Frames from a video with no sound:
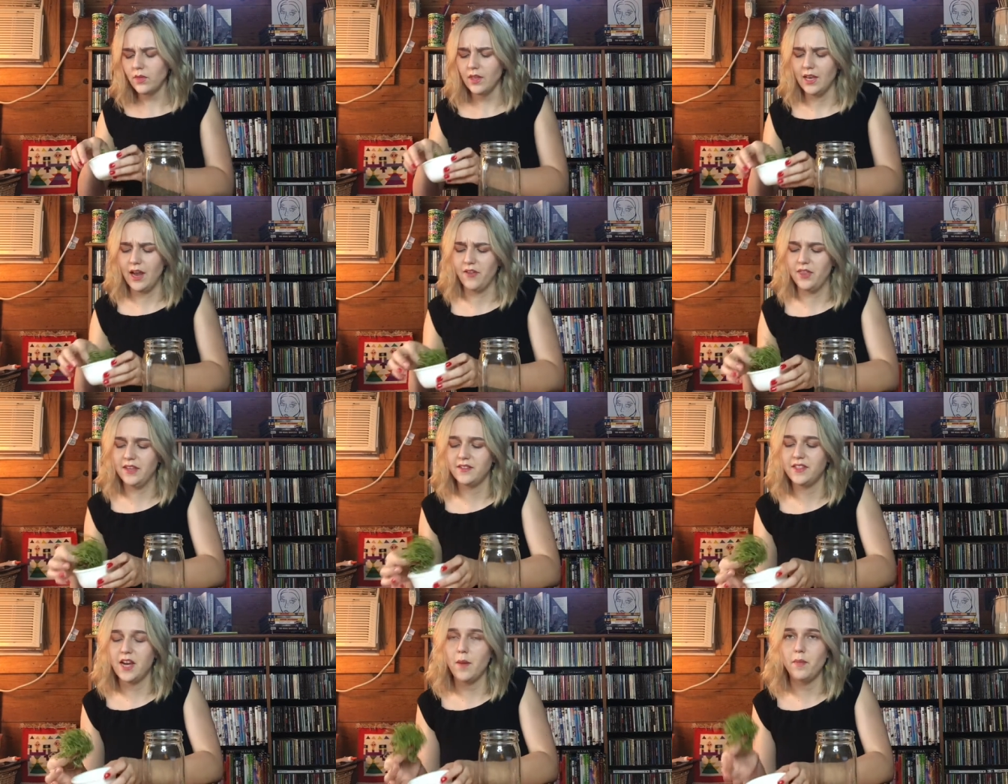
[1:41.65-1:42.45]
Now this
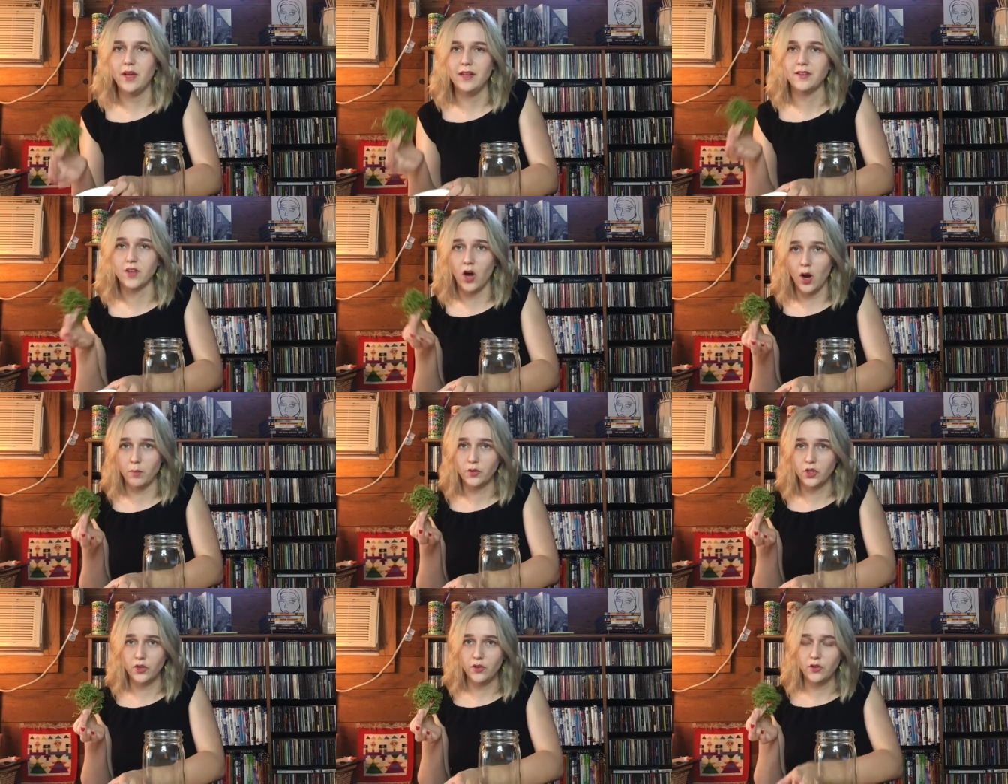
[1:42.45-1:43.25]
step is
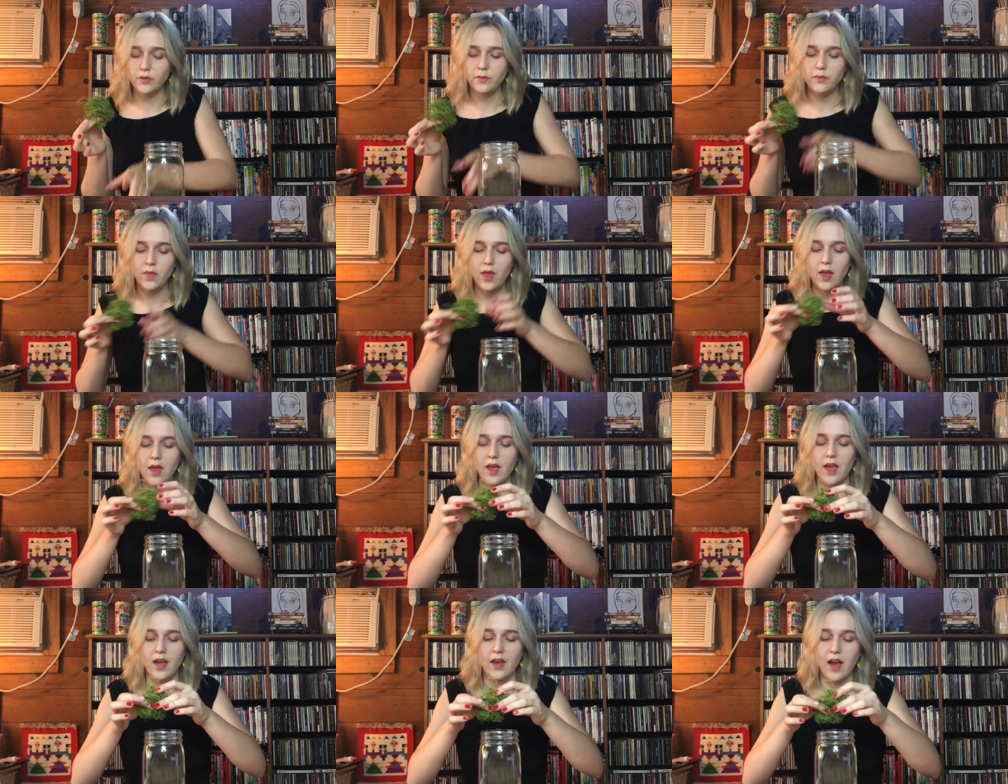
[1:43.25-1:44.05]
optional.
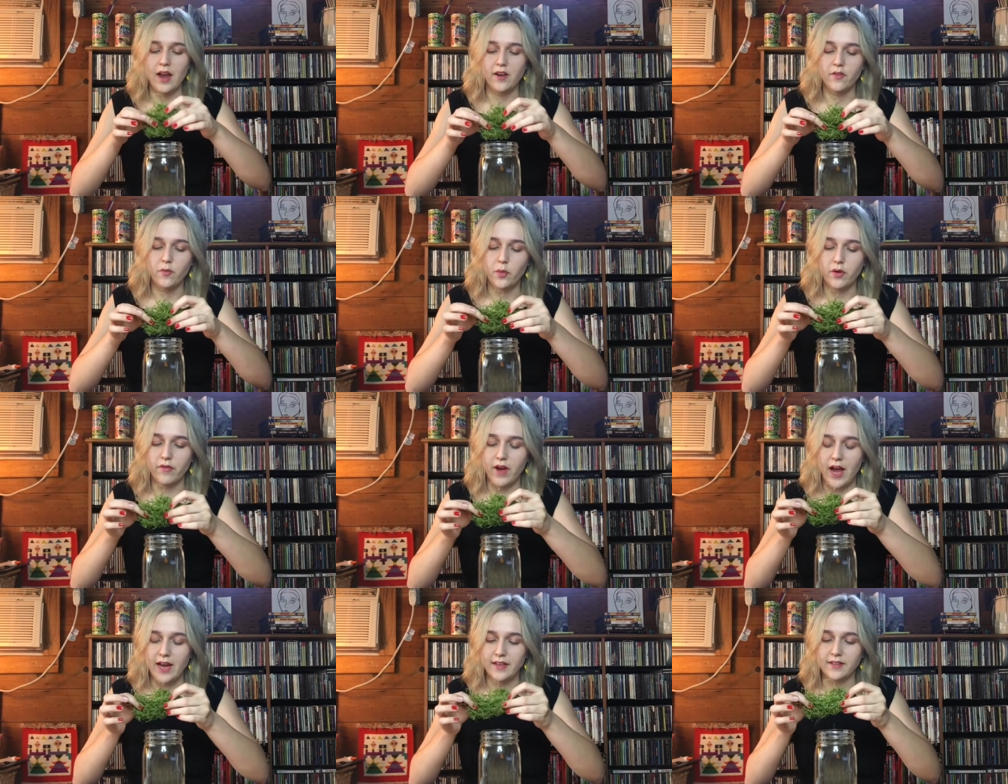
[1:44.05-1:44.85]
It kind of
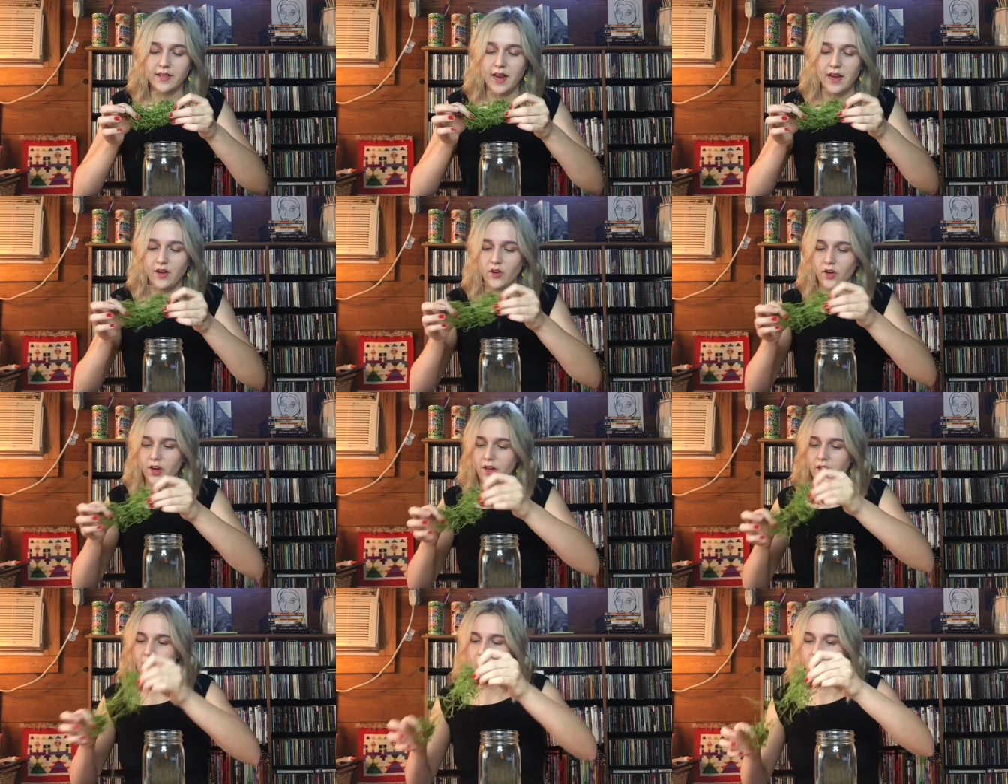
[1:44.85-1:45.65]
provides a
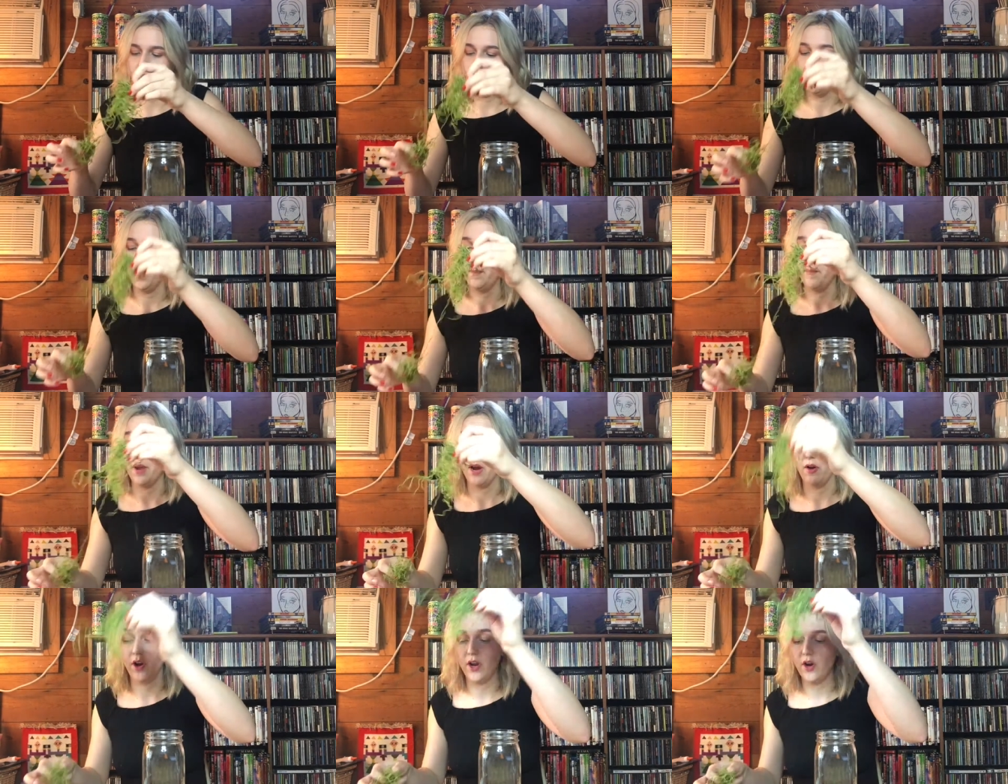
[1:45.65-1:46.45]
good um,
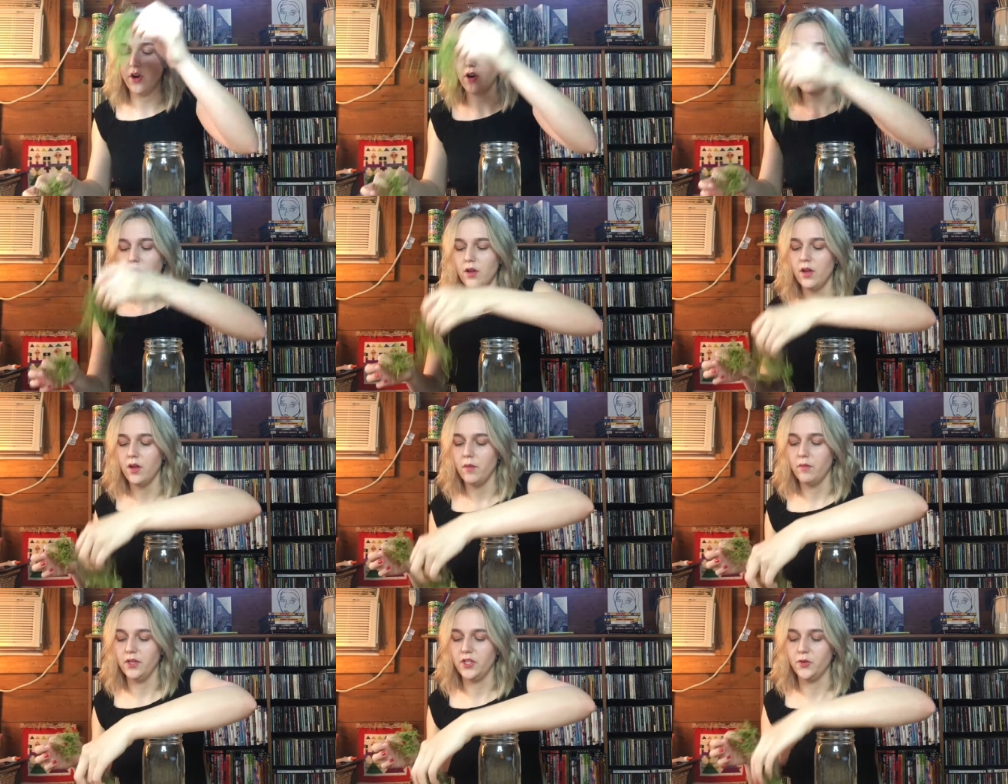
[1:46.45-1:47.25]
barrier
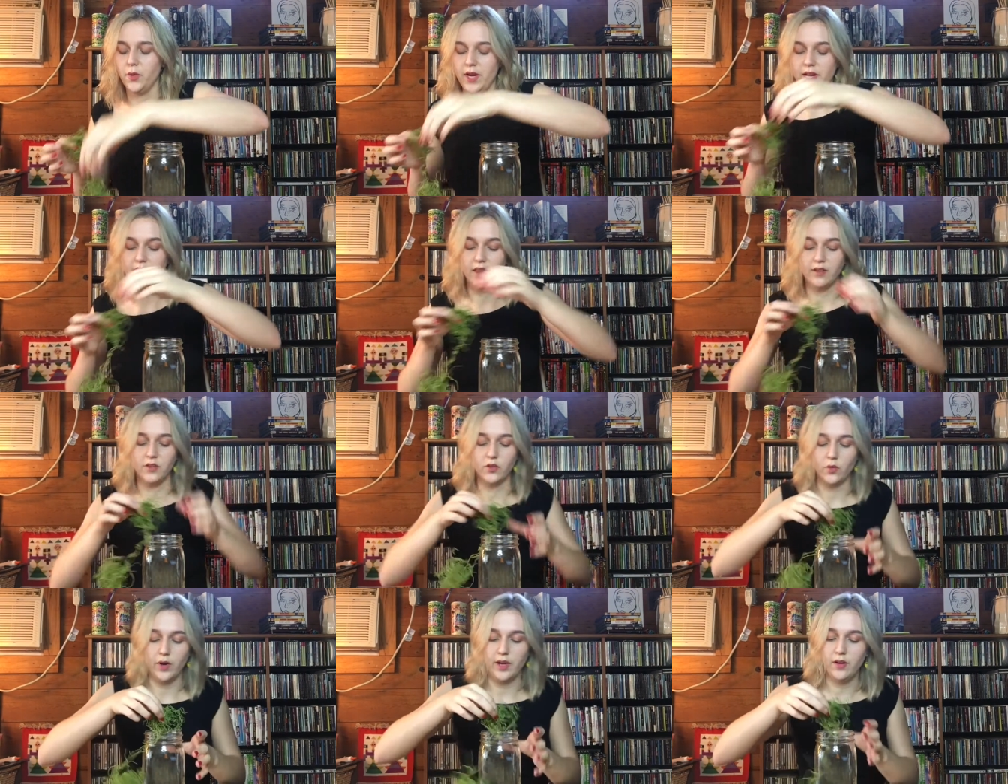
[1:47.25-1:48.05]
between the
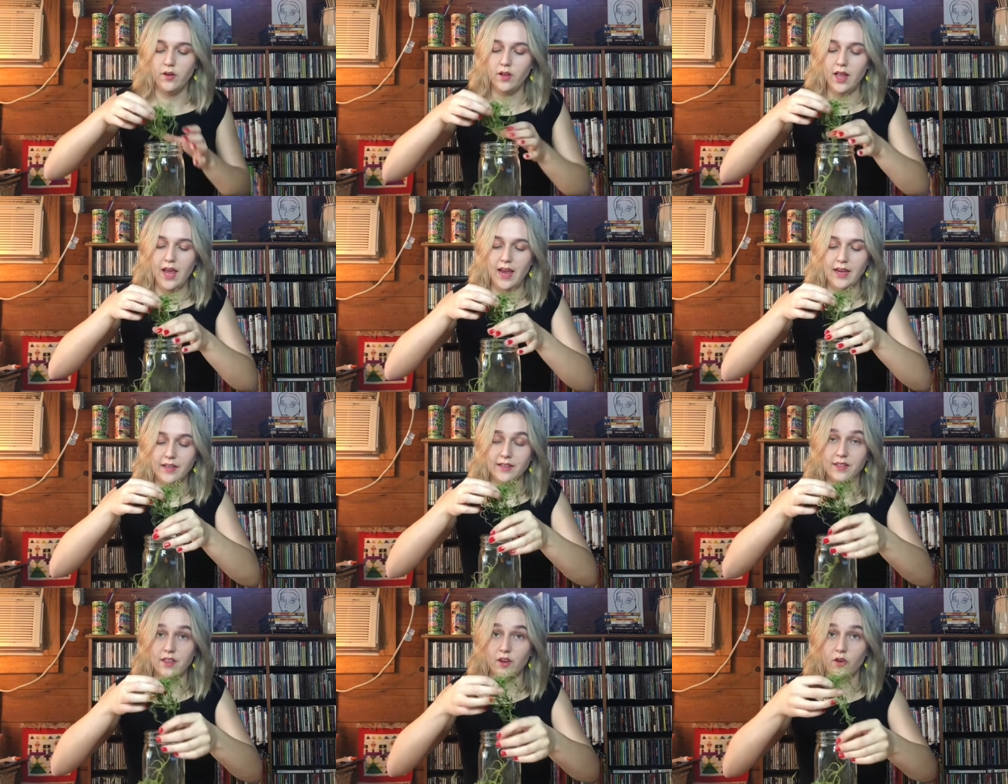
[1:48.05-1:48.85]
soil and
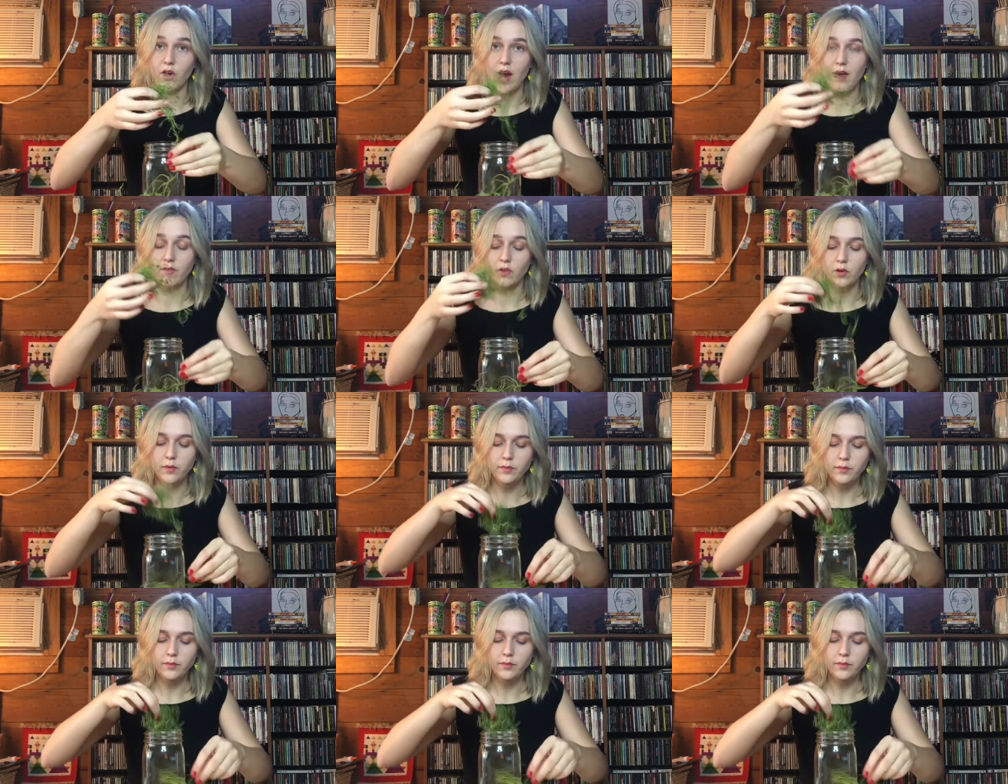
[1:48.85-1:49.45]
the gravel